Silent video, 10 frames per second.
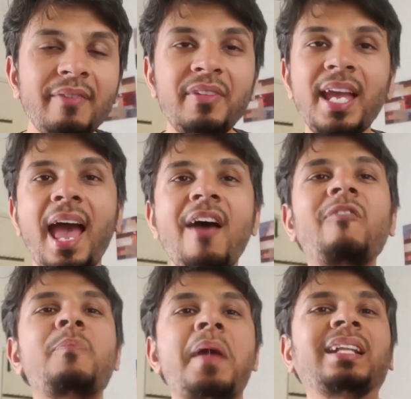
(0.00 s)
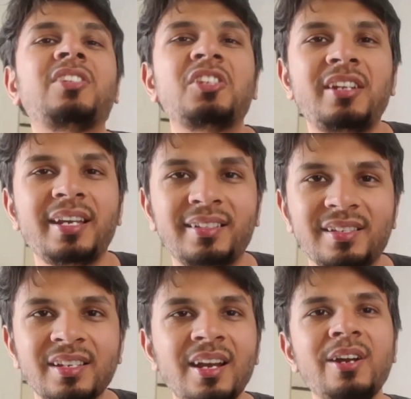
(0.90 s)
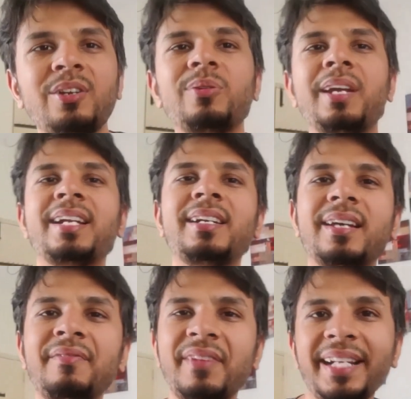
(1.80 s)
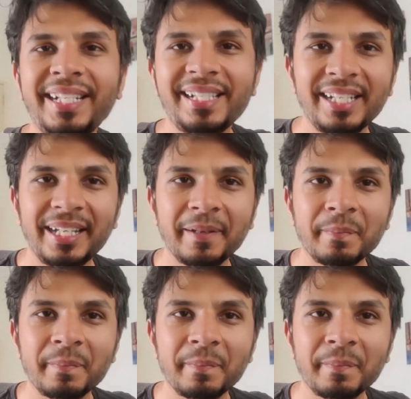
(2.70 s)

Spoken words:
We have matchsticks to get it done very easily,